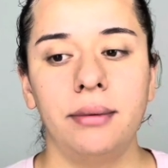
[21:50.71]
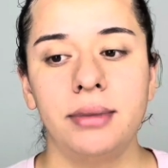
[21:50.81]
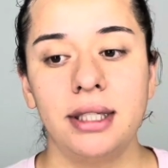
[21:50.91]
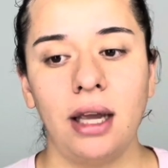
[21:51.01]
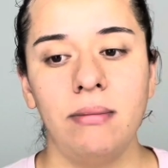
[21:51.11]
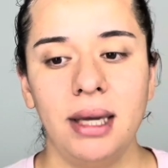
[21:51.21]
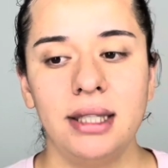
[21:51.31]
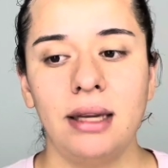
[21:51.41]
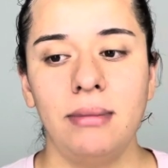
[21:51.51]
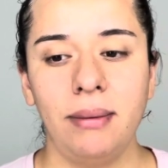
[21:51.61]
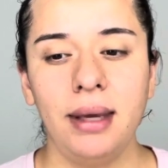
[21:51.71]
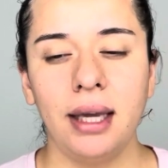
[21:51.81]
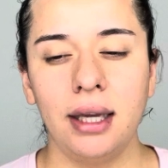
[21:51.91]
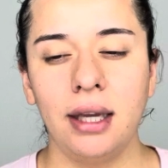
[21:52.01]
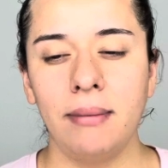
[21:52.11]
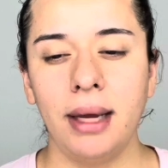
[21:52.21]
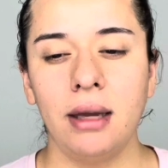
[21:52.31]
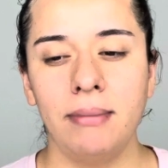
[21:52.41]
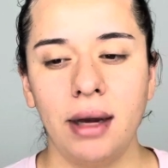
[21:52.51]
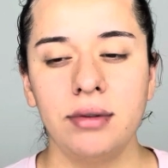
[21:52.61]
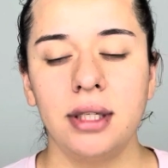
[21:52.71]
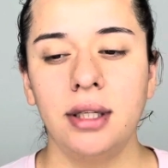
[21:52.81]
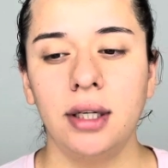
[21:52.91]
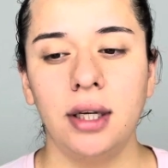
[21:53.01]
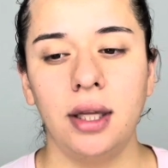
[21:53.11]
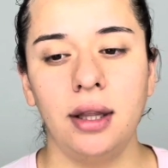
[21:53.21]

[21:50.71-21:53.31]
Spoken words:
statement, and maybe I can get my amount and the